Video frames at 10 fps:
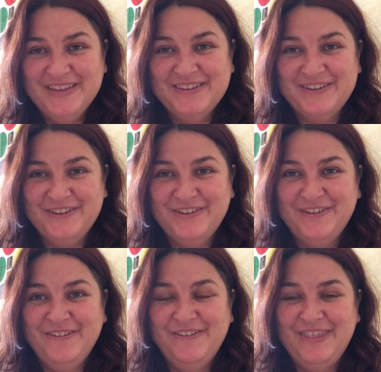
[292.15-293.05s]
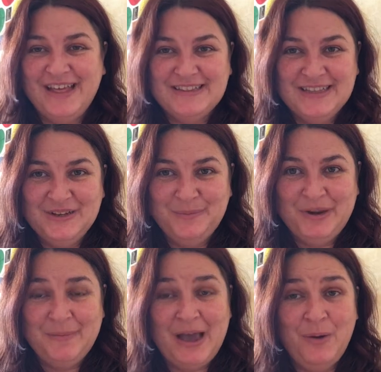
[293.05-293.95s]
So that's a little
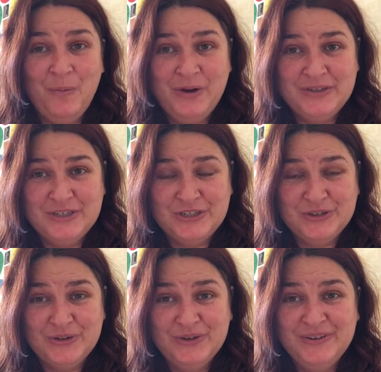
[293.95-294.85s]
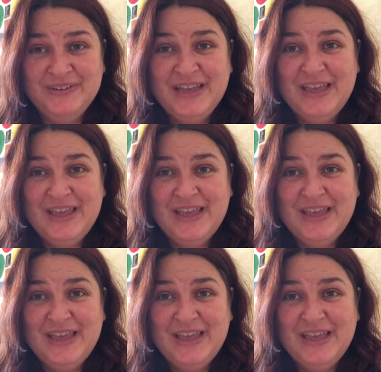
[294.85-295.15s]
bit about what to do